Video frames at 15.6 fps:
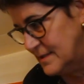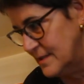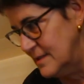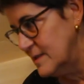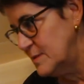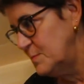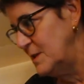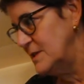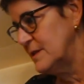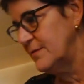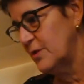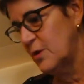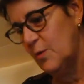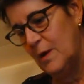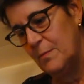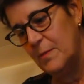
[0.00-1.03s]
to this piece of
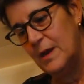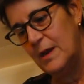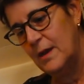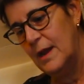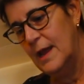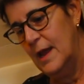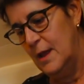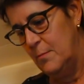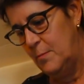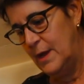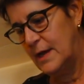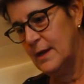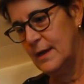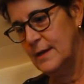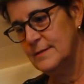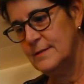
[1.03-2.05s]
equipment
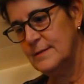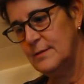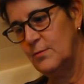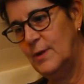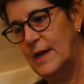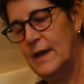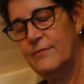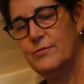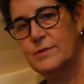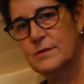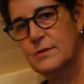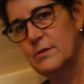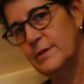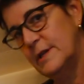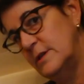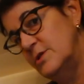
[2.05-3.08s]
because we have what's
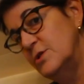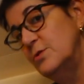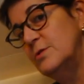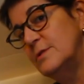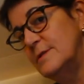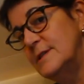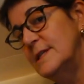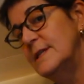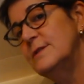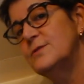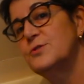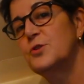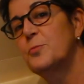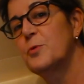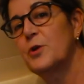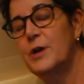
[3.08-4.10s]
called a
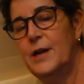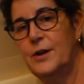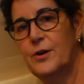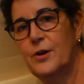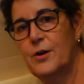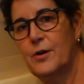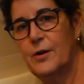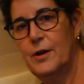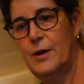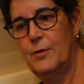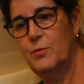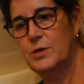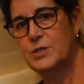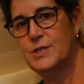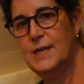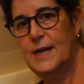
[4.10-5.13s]
de-superheater,
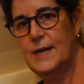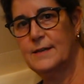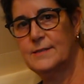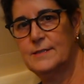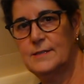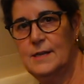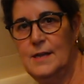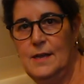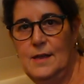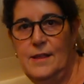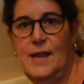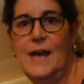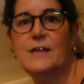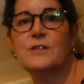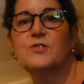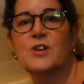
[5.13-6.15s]
which takes
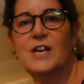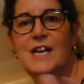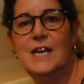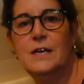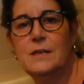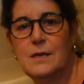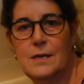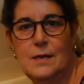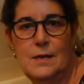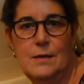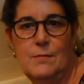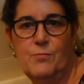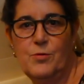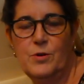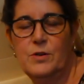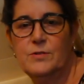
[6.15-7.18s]
the extra heat
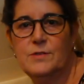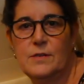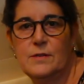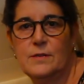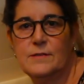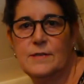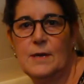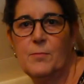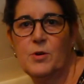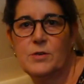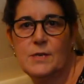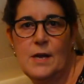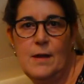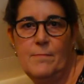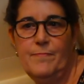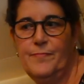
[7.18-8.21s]
produced in the
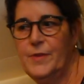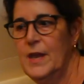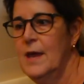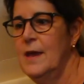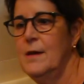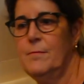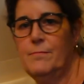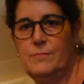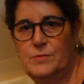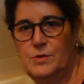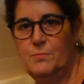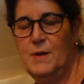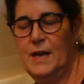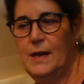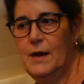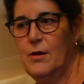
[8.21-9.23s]
summertime to
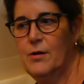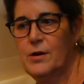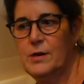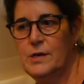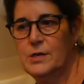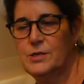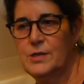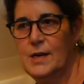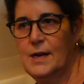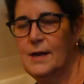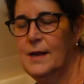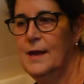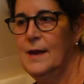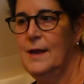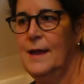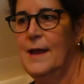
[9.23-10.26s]
make air conditioning,
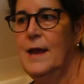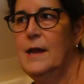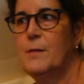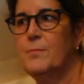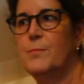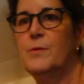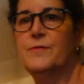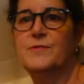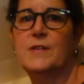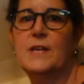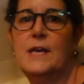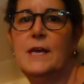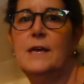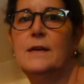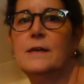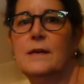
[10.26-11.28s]
and it moves the
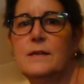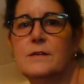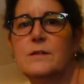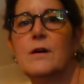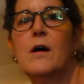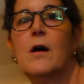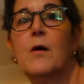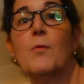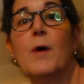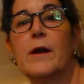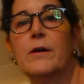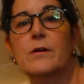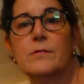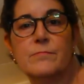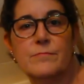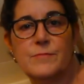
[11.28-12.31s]
heat into the hot
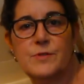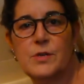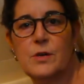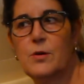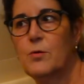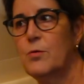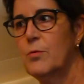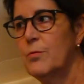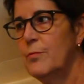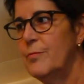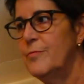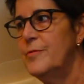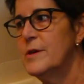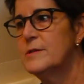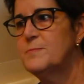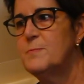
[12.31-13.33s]
water. So
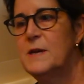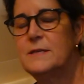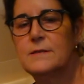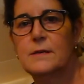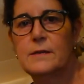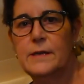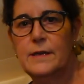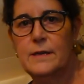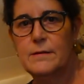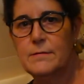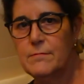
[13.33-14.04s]
this basically